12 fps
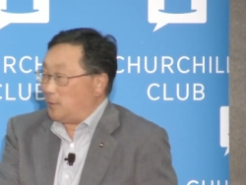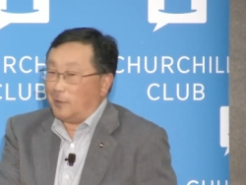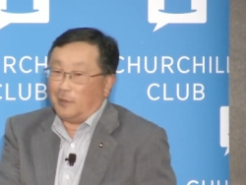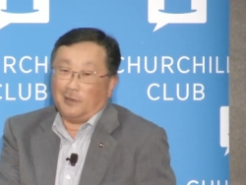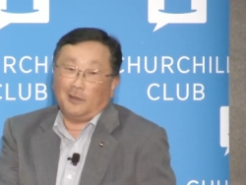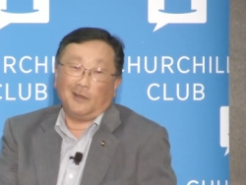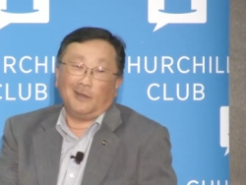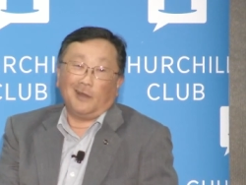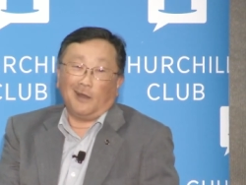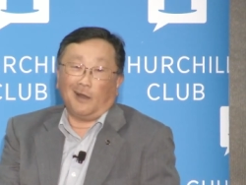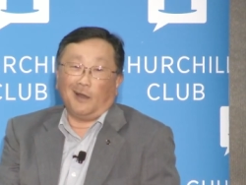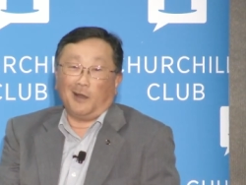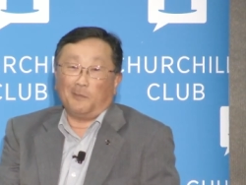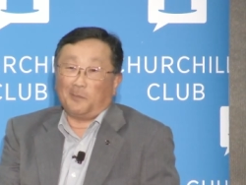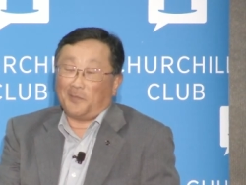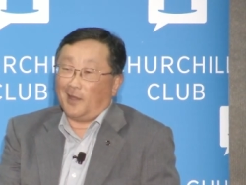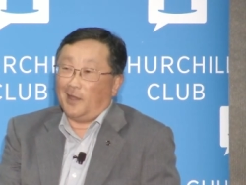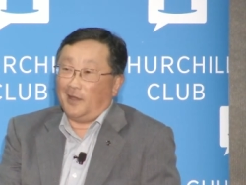right? Um,
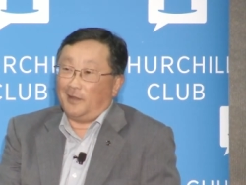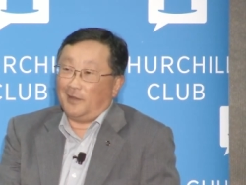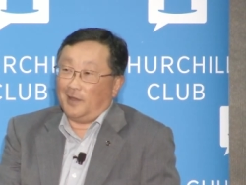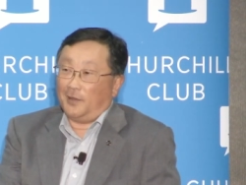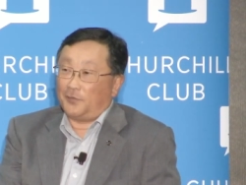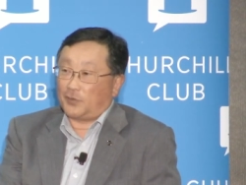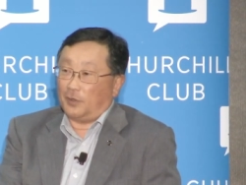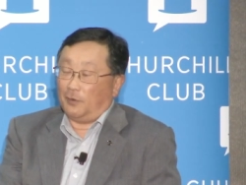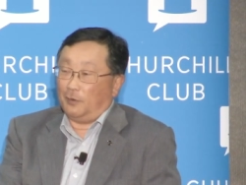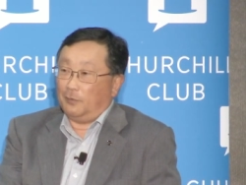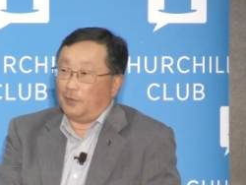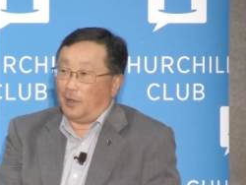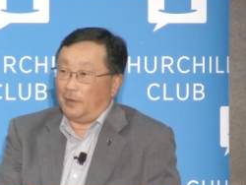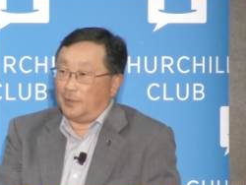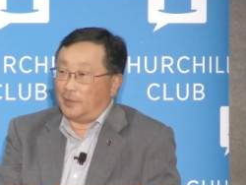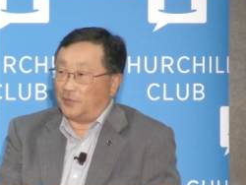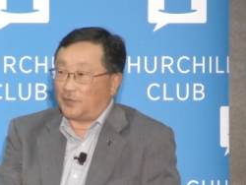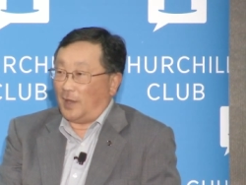and, and so uh,
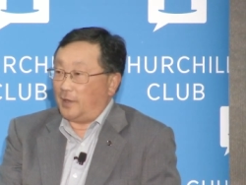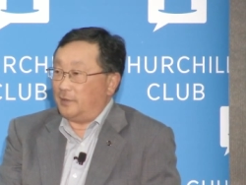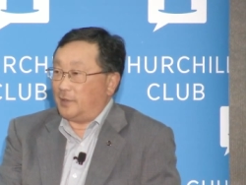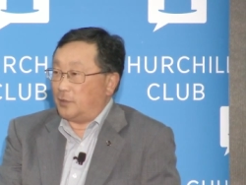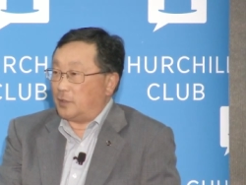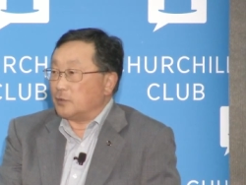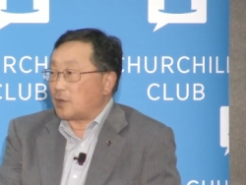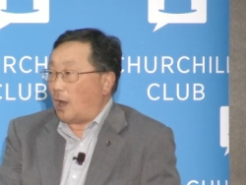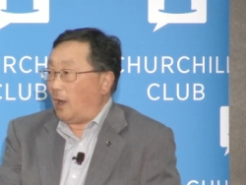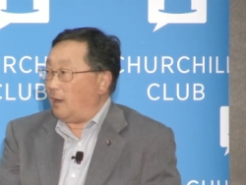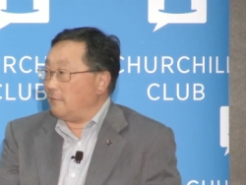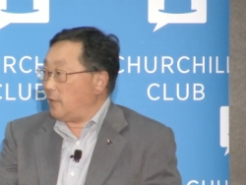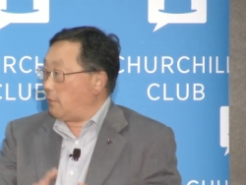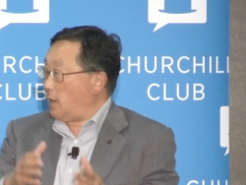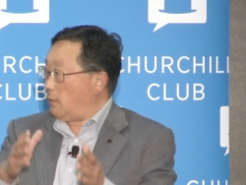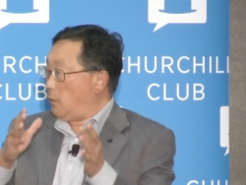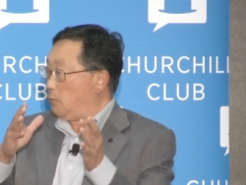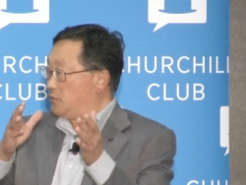it decided that to carve out
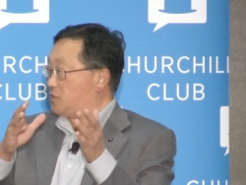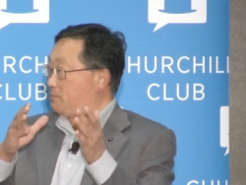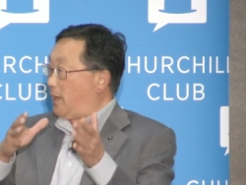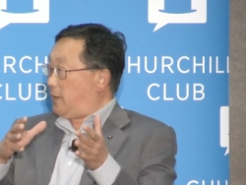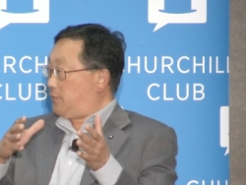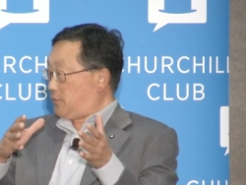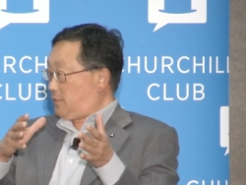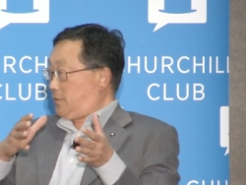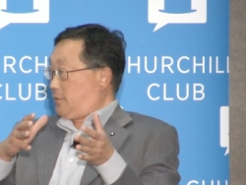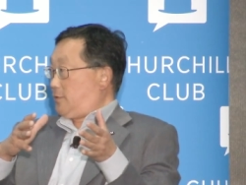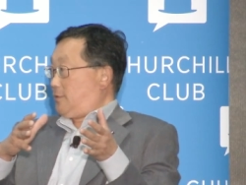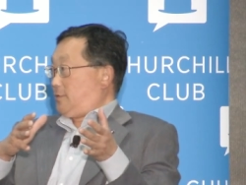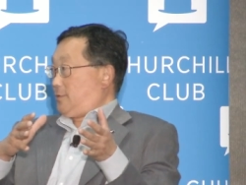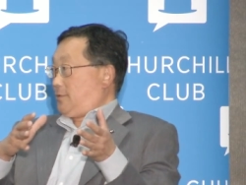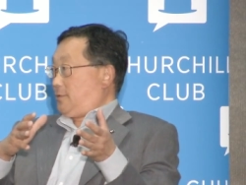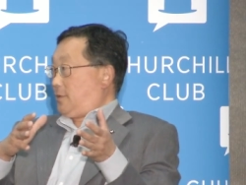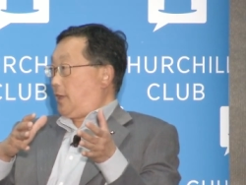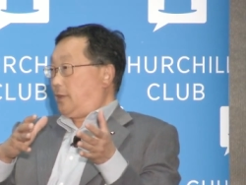our own space.
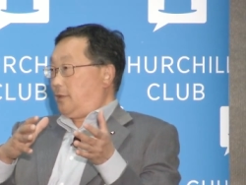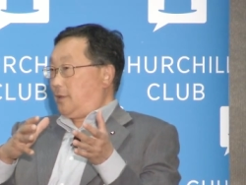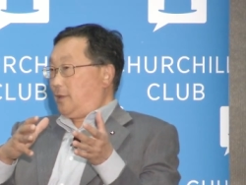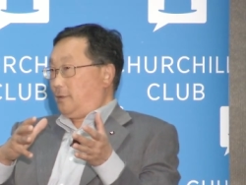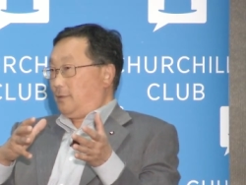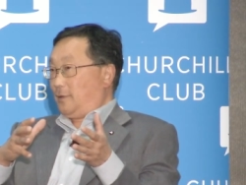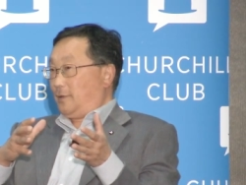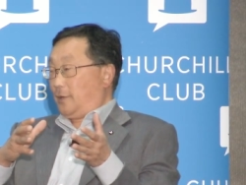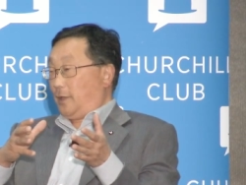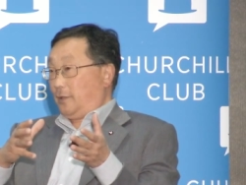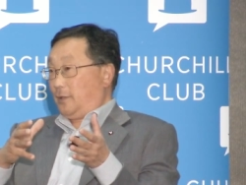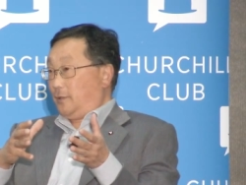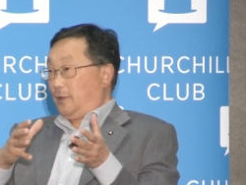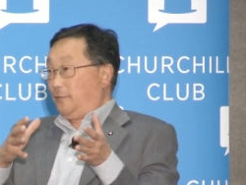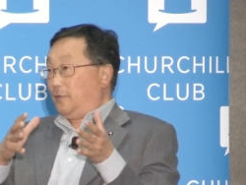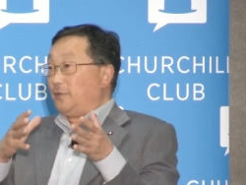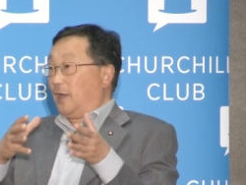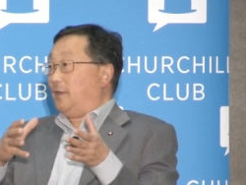And, and, and
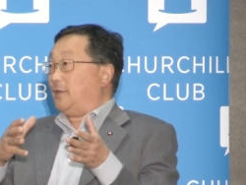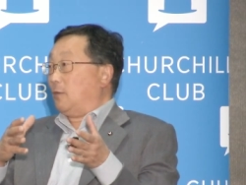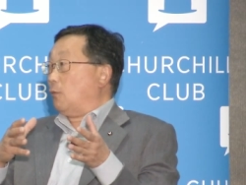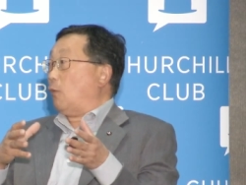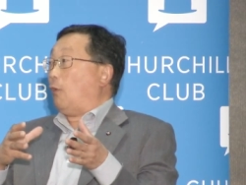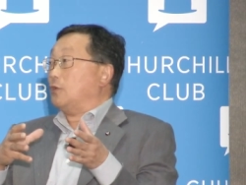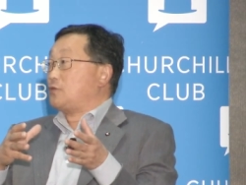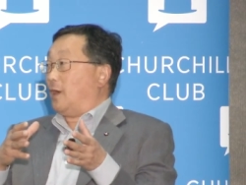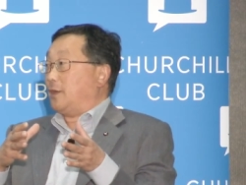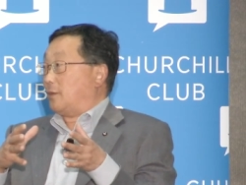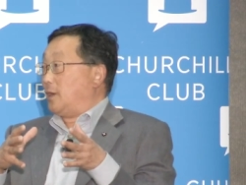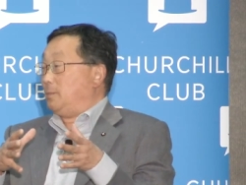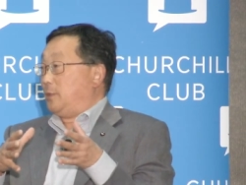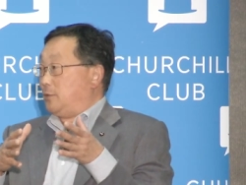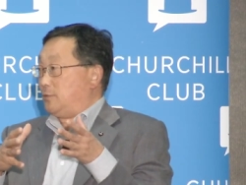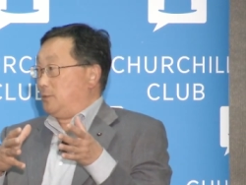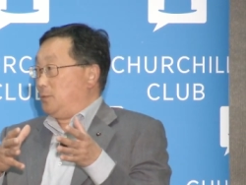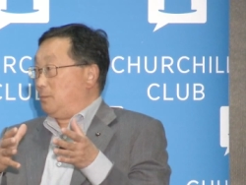even then, they were all trying to come
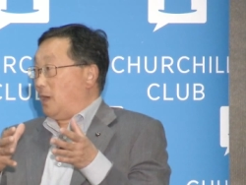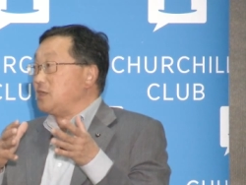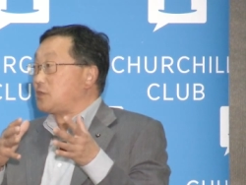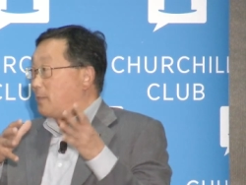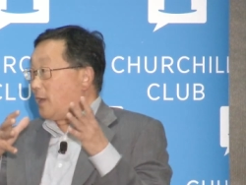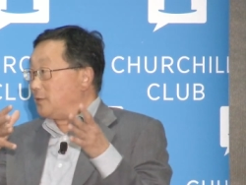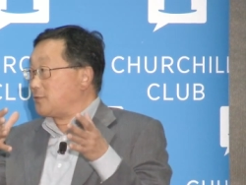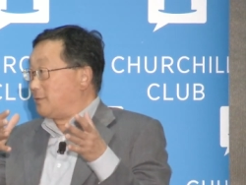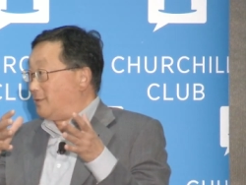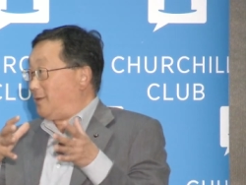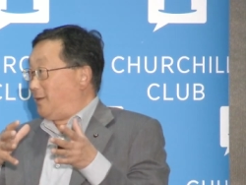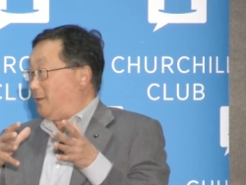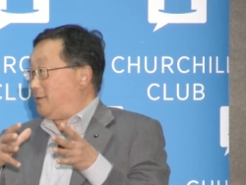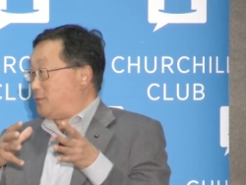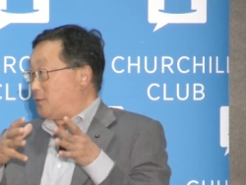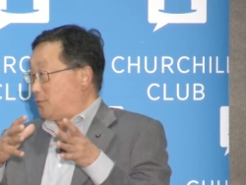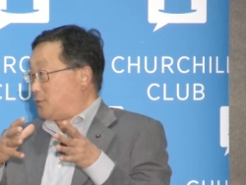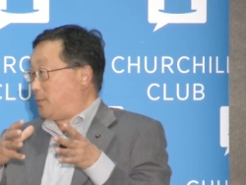into my space, uh,
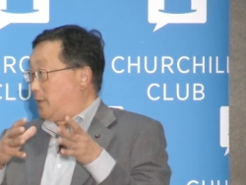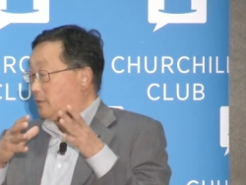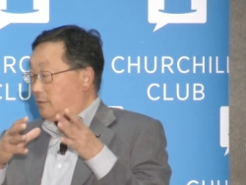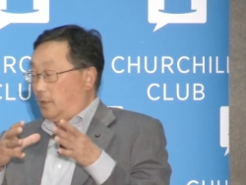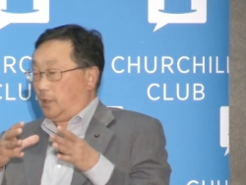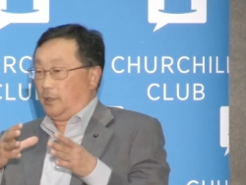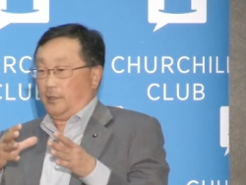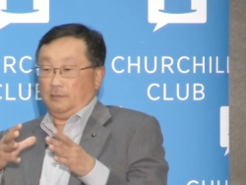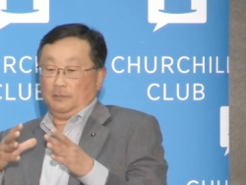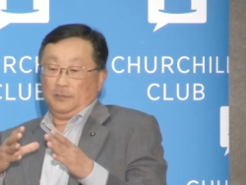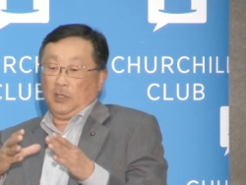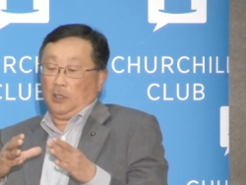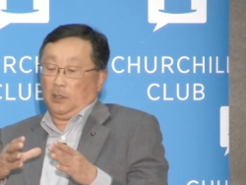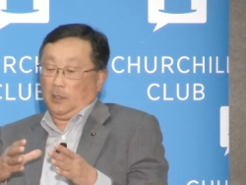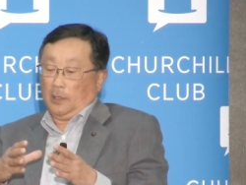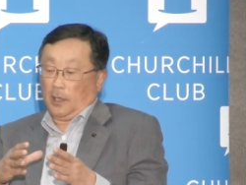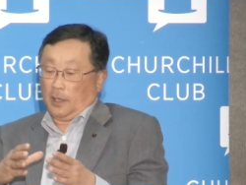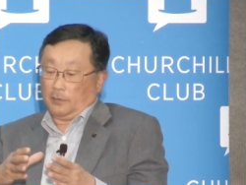so to speak. Um,
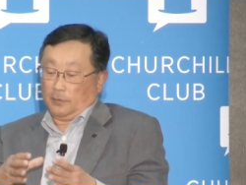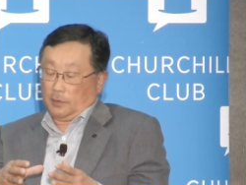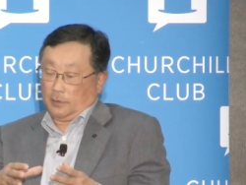and